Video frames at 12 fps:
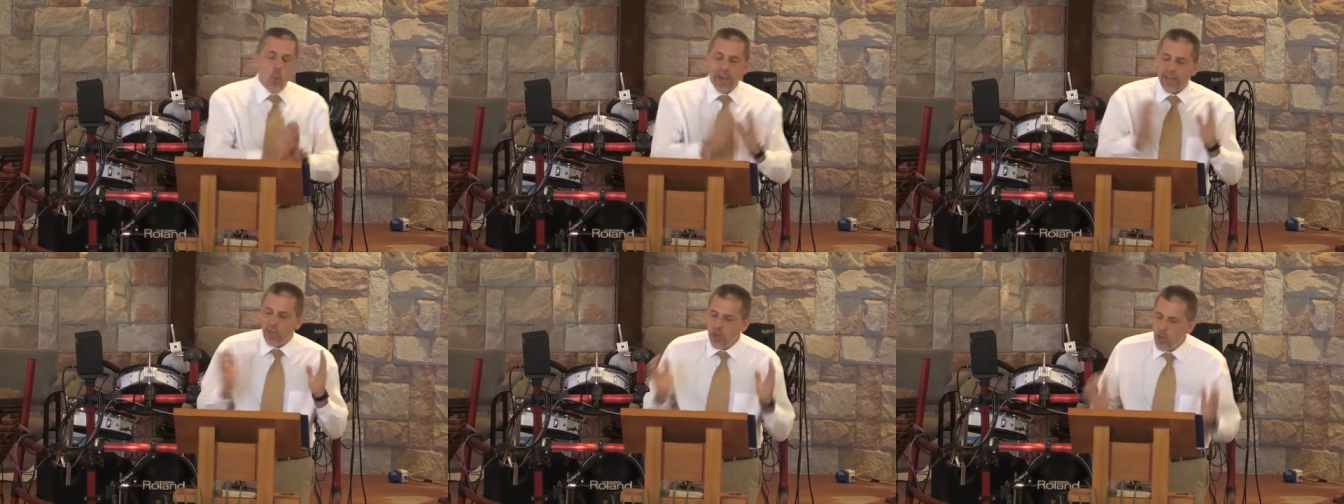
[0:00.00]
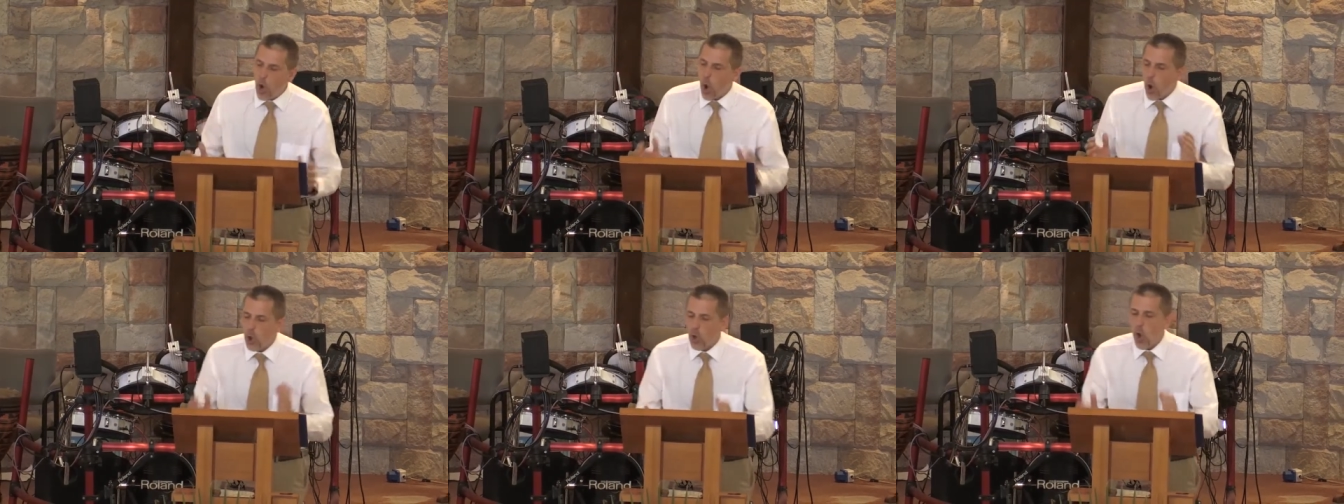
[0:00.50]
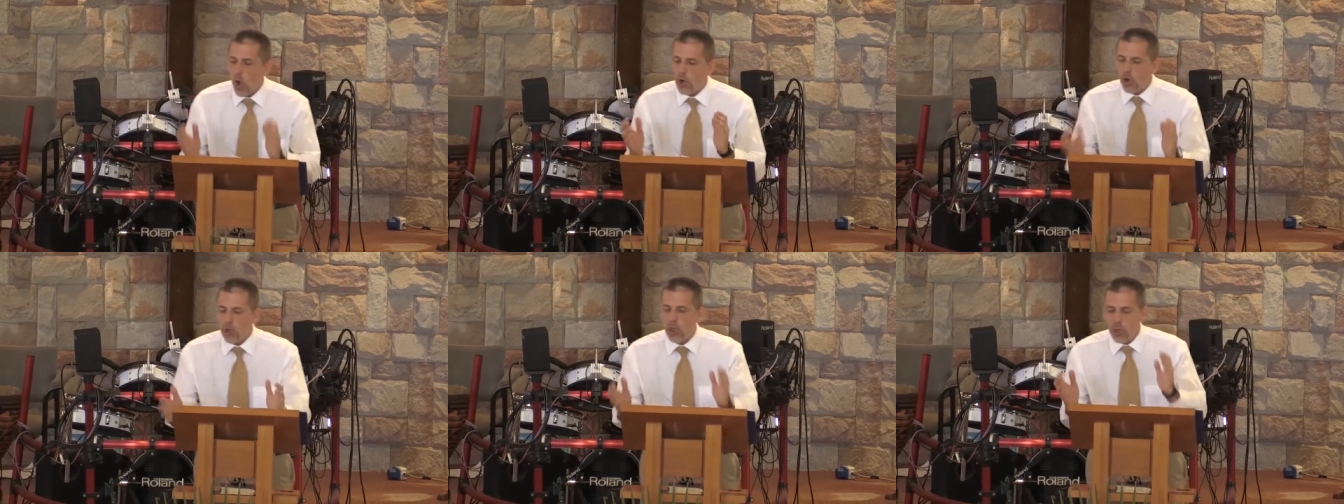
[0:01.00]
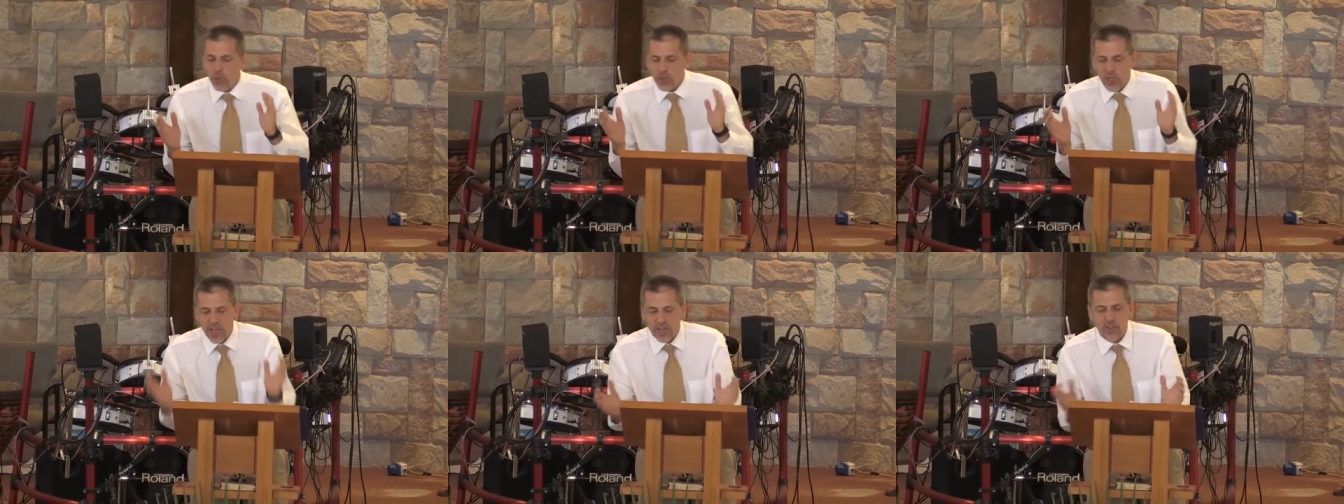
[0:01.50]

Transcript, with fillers: We can no longer use the